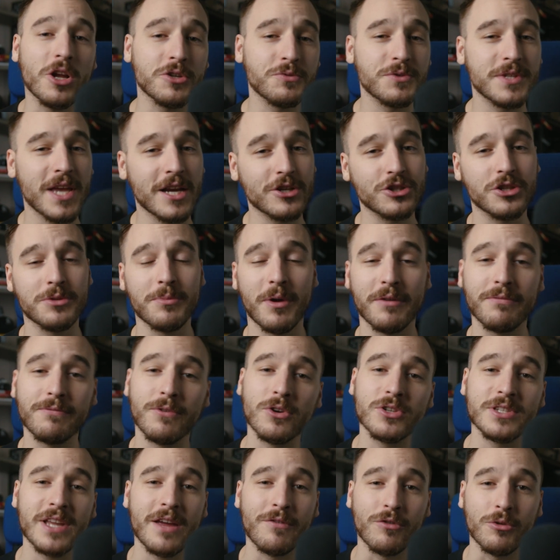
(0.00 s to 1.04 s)
Pronch was actually my
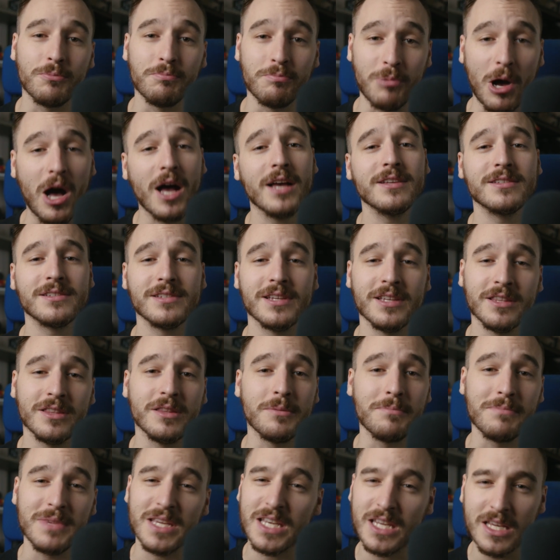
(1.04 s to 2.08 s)
first ever boss
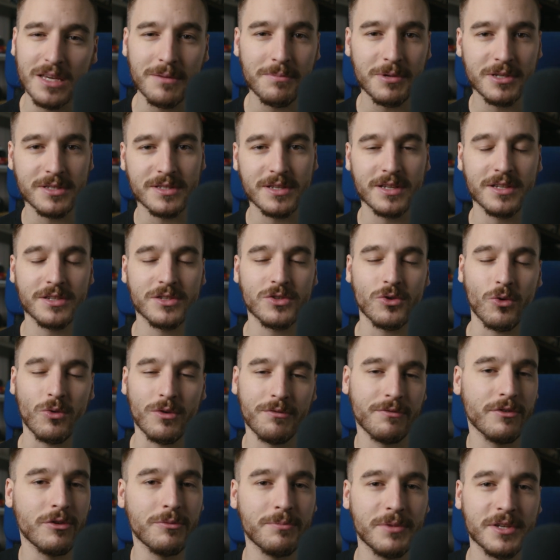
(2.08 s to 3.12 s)
in the media business
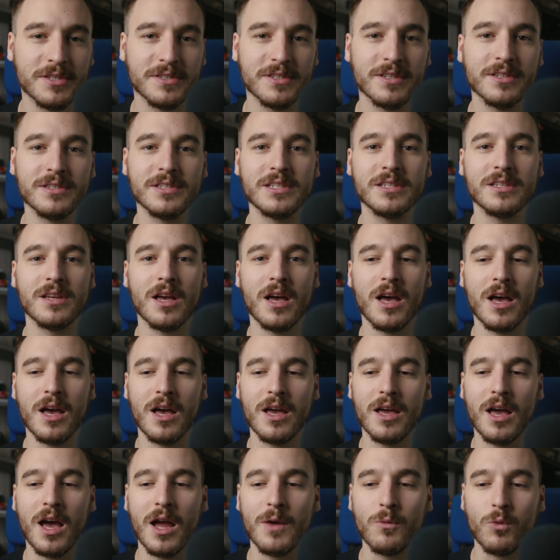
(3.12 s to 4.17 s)
or film business.
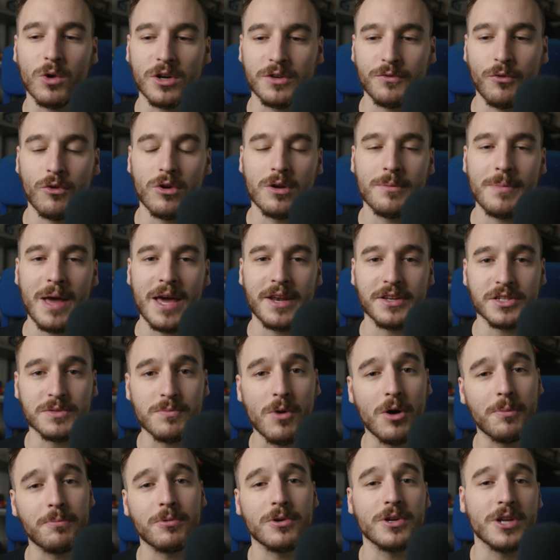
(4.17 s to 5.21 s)
I worked for him at a
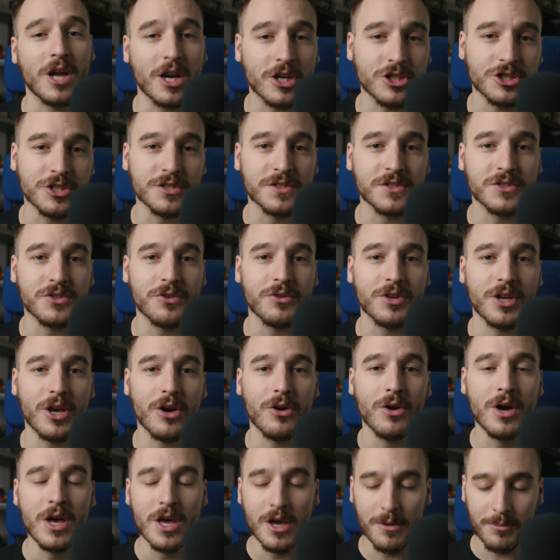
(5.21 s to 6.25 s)
small production
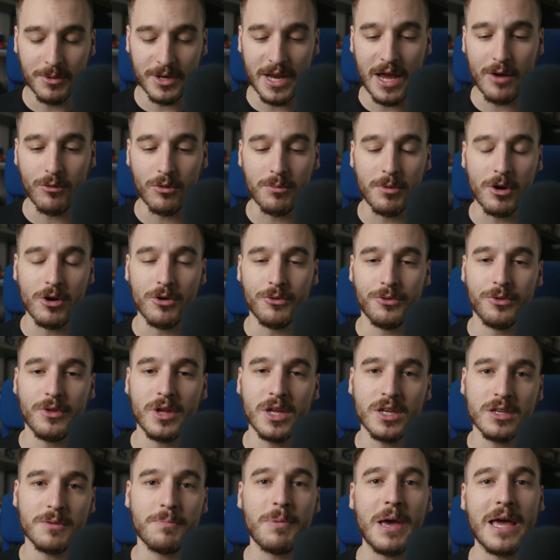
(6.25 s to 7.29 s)
studio, but now we're
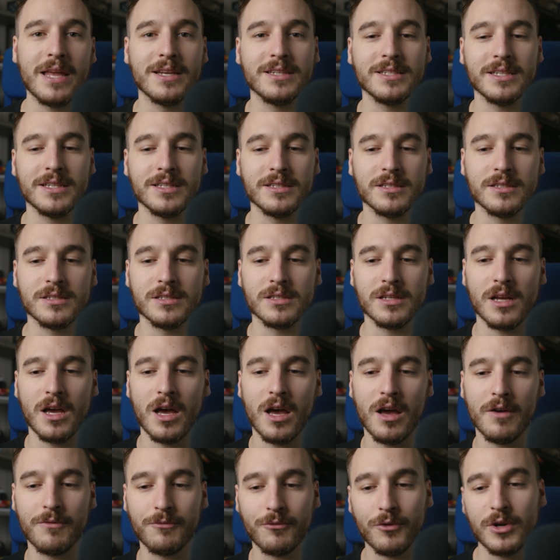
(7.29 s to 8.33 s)
both independent,
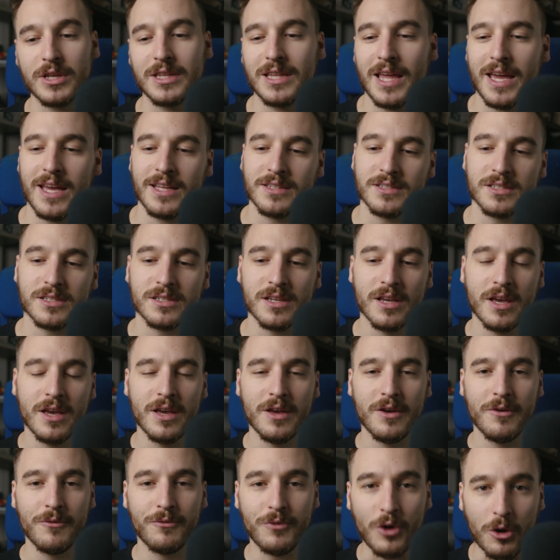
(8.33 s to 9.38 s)
freelance
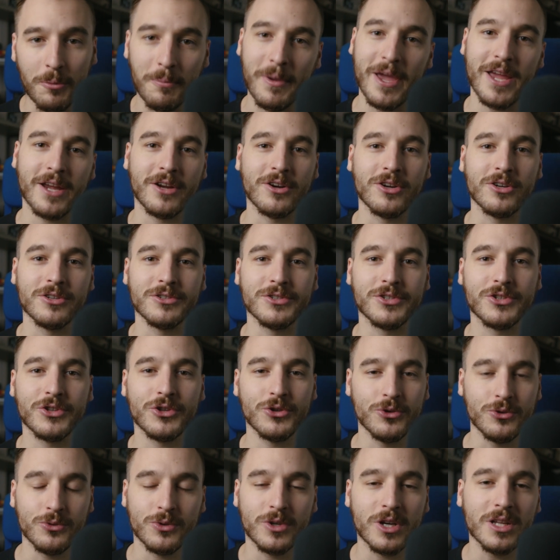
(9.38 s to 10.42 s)

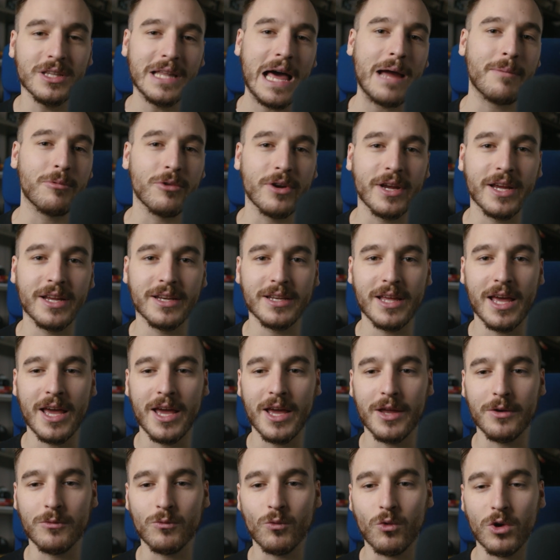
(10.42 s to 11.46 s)
filmmakers who collaborate
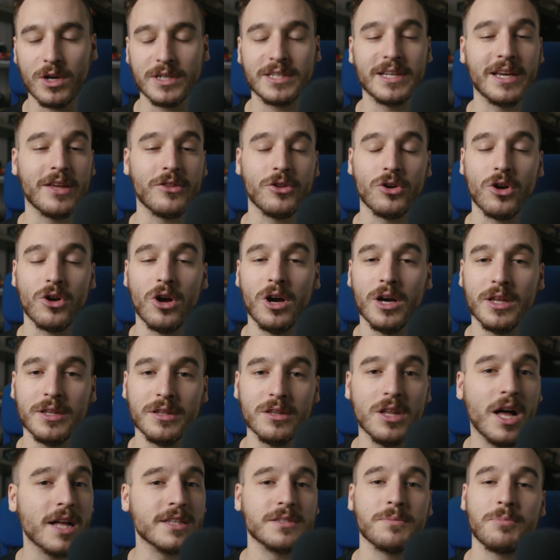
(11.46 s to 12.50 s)
and work together
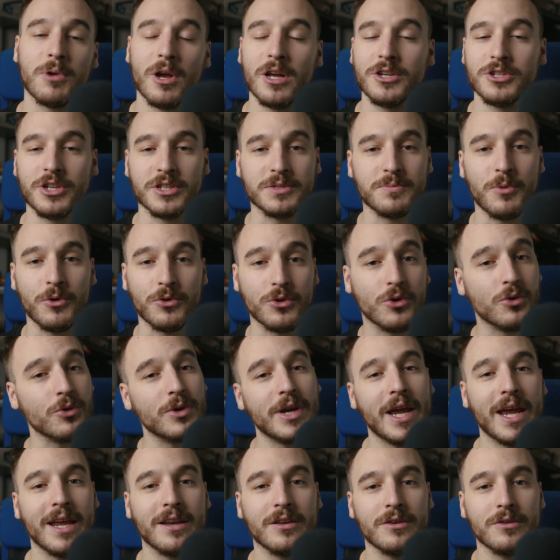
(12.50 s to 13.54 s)
on lots of projects, both
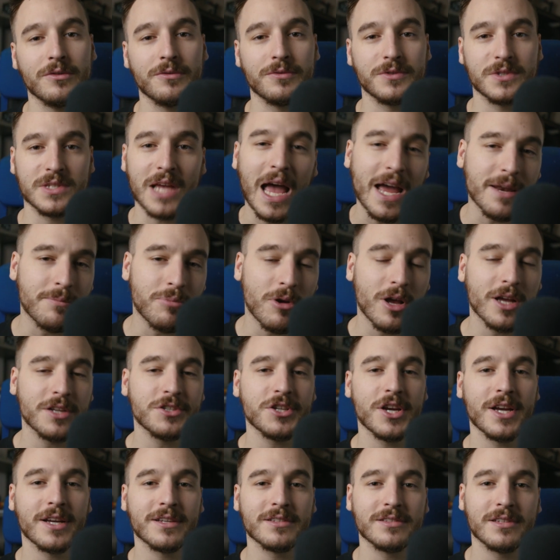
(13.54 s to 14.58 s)
creative side
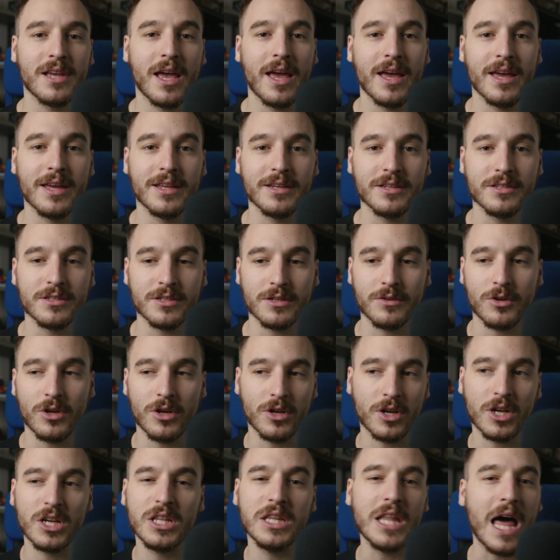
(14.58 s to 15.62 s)
projects and
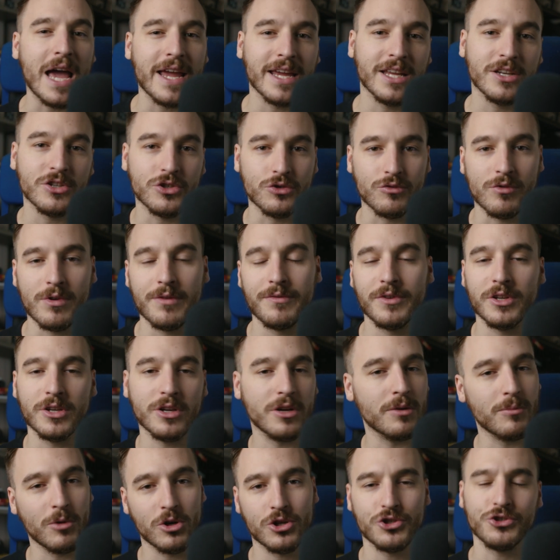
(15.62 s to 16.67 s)

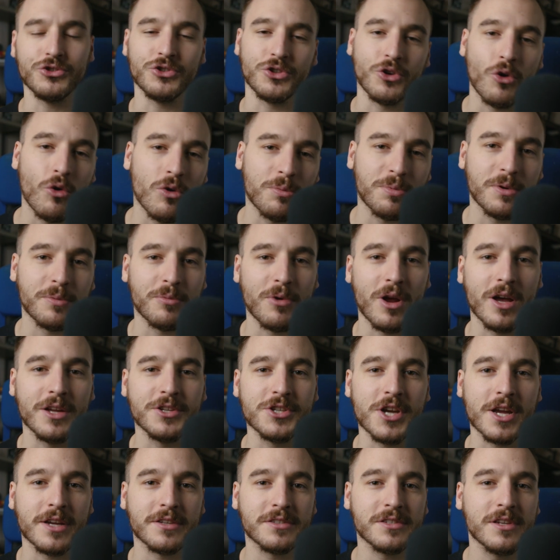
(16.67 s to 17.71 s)
client-driven commercial and corporate
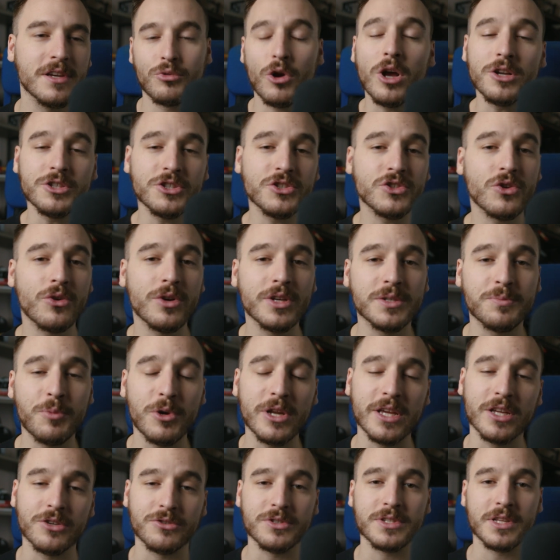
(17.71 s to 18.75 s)
projects. Pronch's story is
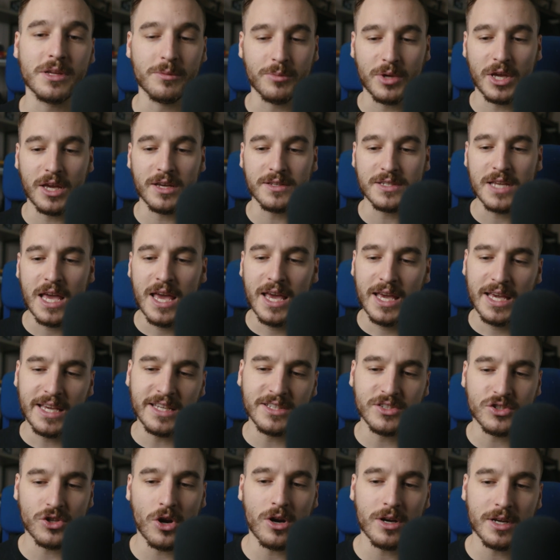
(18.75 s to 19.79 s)
pretty interesting because
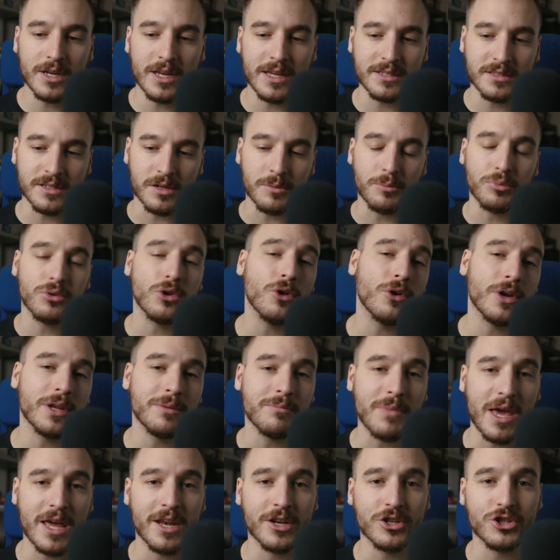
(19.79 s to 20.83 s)
he started as an
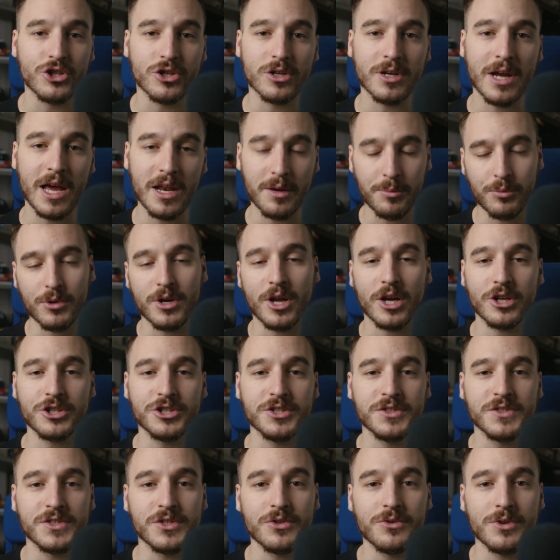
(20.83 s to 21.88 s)
employed manager at a
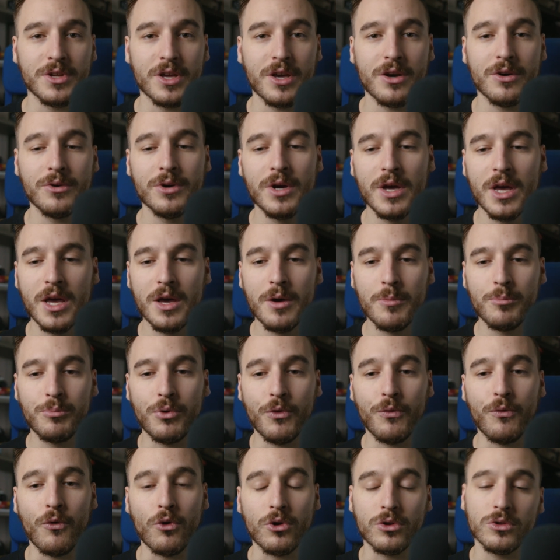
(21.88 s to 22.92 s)
production studio
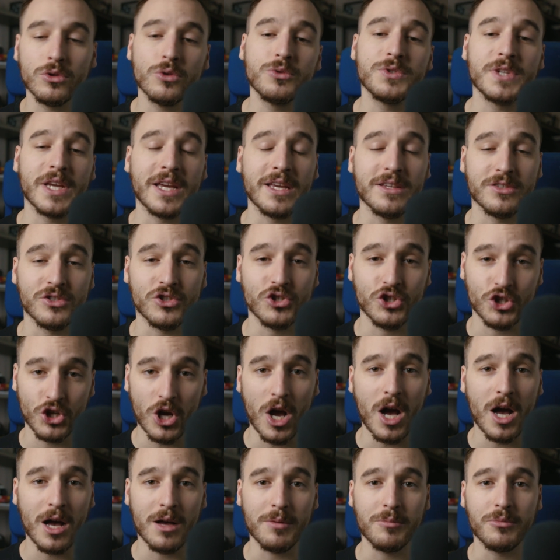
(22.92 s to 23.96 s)
before losing his
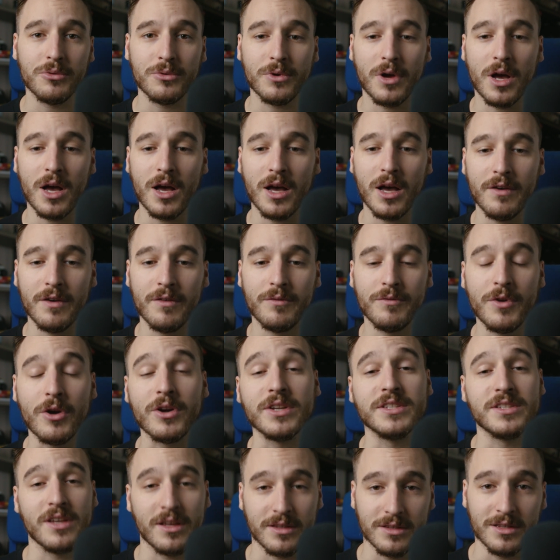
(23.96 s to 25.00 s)
job
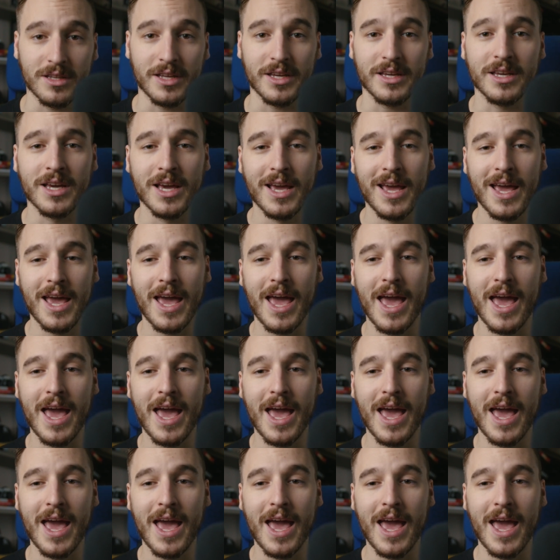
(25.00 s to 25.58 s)
very suddenly.